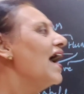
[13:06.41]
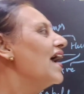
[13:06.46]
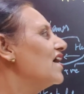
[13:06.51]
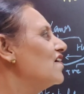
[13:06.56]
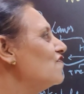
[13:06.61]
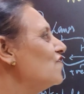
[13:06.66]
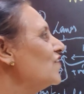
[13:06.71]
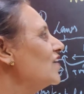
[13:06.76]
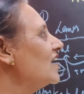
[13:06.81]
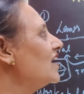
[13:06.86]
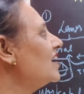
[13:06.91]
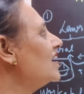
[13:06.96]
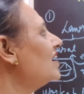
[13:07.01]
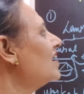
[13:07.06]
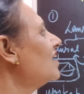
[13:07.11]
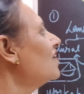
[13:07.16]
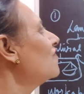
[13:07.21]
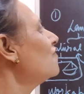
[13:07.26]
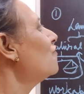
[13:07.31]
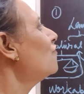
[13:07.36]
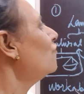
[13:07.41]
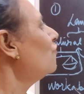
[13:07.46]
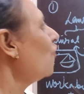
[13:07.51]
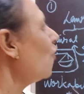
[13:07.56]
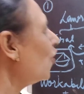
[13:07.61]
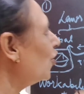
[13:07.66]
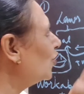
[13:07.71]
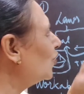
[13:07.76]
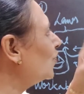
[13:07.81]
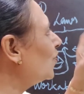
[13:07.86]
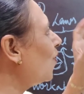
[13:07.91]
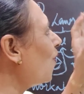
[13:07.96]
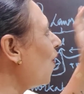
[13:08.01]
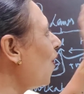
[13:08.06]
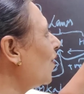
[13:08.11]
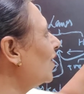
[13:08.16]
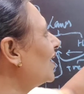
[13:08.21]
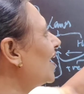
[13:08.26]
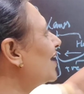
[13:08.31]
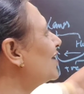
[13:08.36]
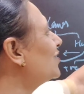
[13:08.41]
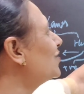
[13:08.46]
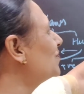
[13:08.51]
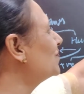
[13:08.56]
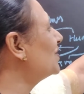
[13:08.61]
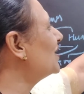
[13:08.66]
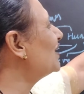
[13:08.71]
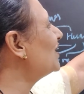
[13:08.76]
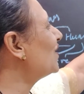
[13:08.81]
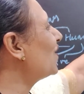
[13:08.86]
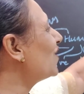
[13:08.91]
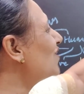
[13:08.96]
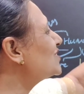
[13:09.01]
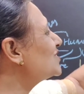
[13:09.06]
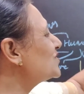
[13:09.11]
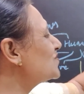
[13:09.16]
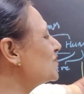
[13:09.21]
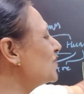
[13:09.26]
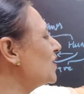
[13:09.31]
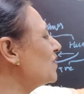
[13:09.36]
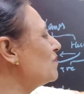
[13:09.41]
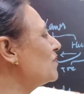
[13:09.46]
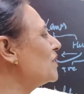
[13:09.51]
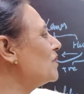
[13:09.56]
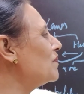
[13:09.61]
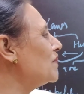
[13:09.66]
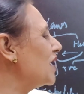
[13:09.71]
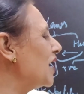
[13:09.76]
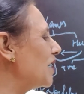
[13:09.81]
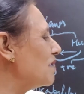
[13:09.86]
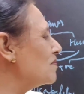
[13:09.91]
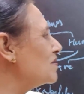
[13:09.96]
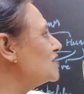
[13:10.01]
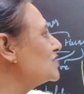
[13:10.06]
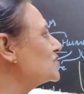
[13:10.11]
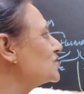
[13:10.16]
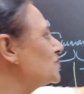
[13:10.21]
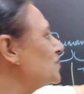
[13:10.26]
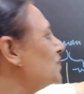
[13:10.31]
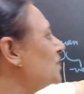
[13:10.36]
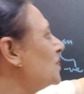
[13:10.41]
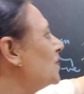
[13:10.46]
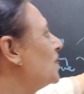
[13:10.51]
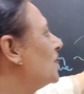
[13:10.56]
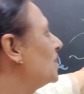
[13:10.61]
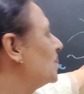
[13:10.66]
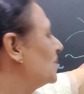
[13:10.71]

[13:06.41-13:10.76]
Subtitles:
If we follow all our human laws, will we be able to,